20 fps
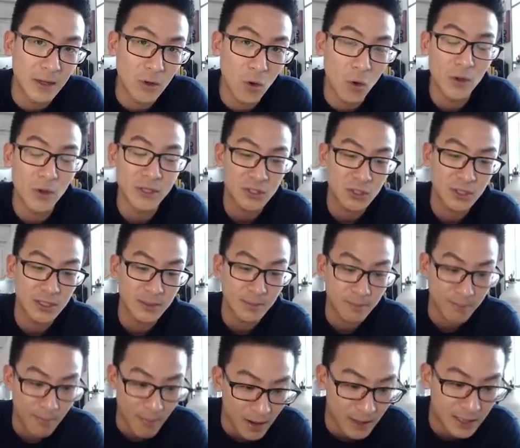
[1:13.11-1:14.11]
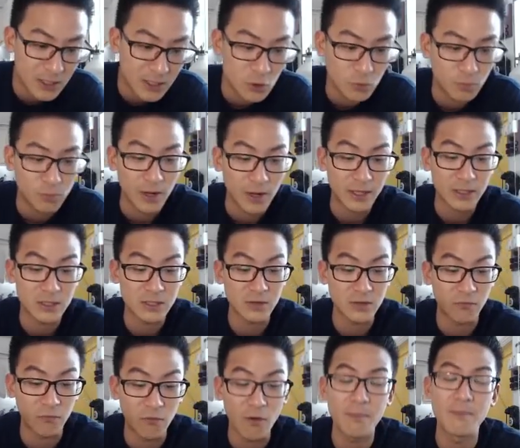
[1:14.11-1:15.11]
or it's going to market you products
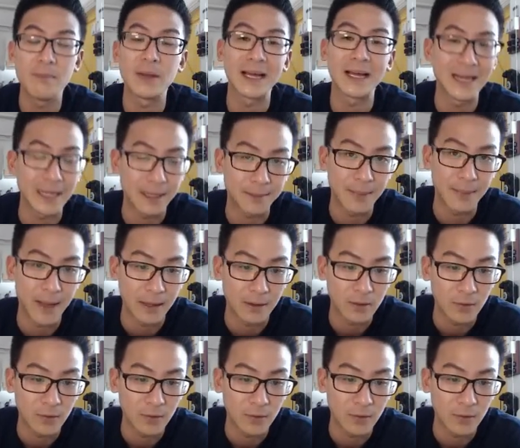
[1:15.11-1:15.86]
from ClickBank.